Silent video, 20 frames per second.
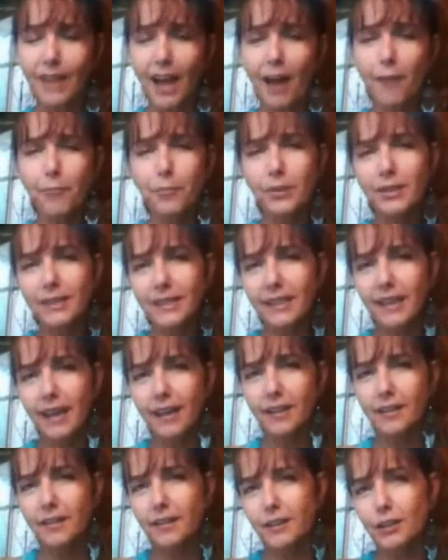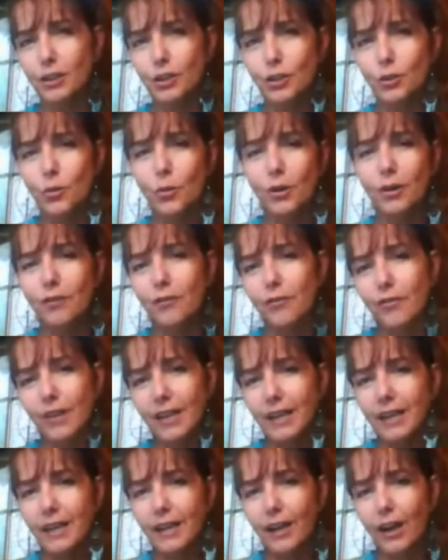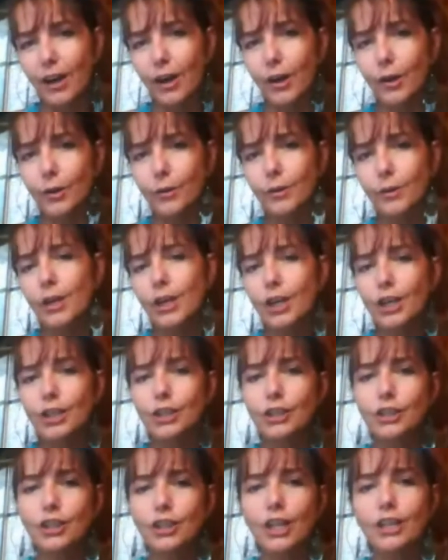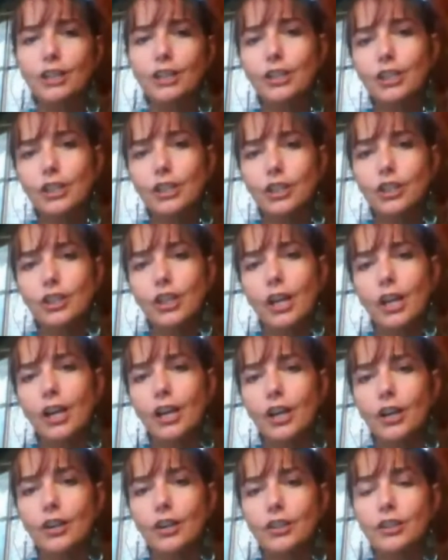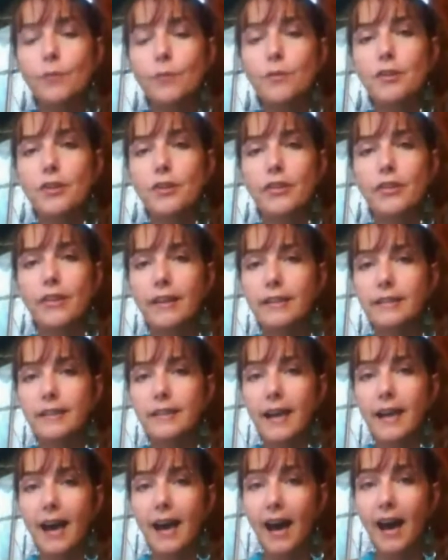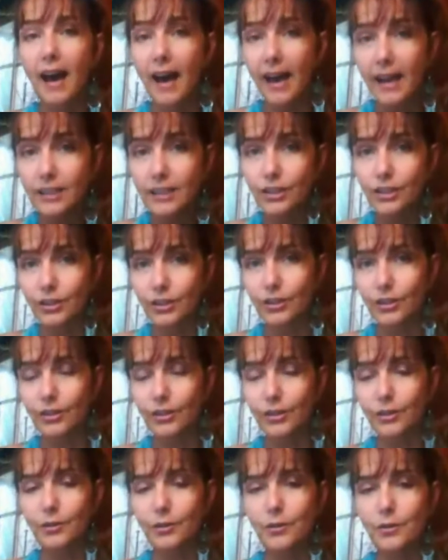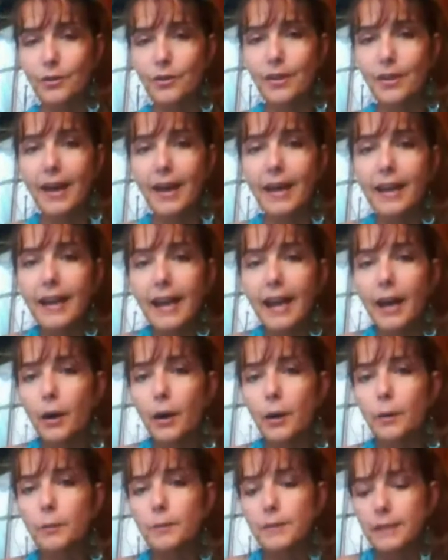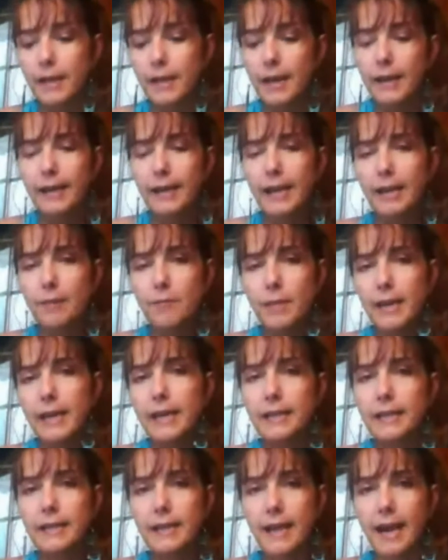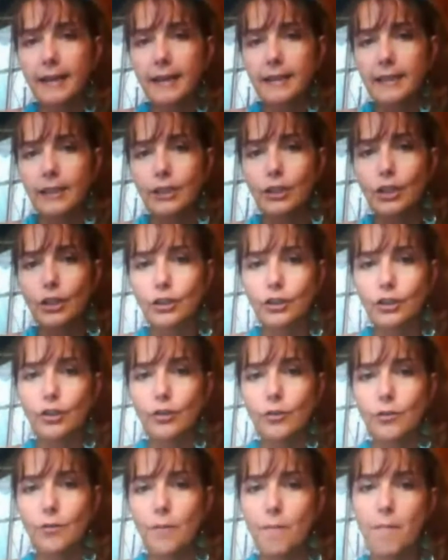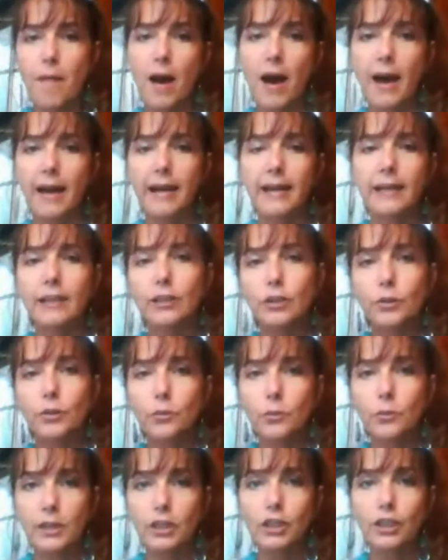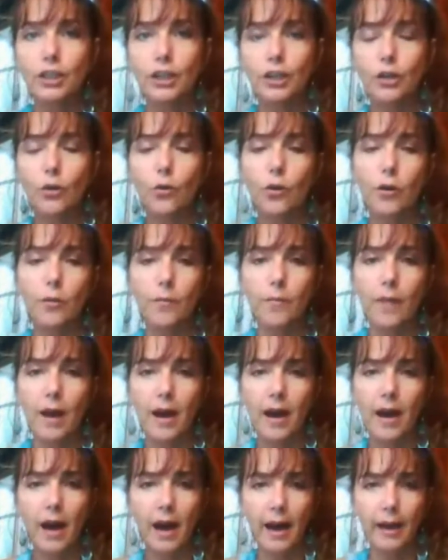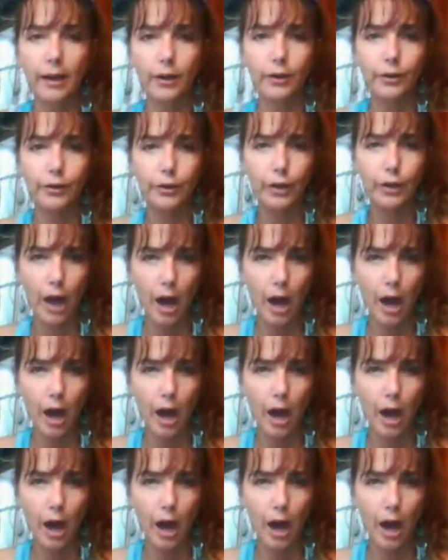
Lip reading: I put together this short video just to share some of the things that I do that helps keep me connected to my intuition, or my higher